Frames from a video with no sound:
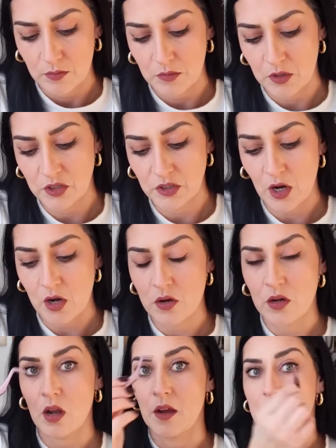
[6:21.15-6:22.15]
gonna
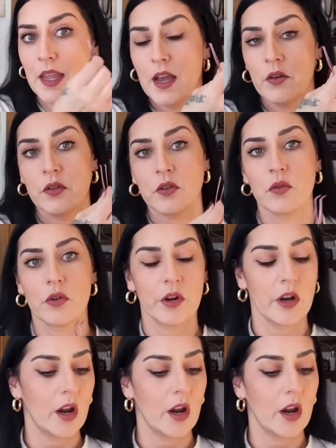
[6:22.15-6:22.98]
start on the outer corner.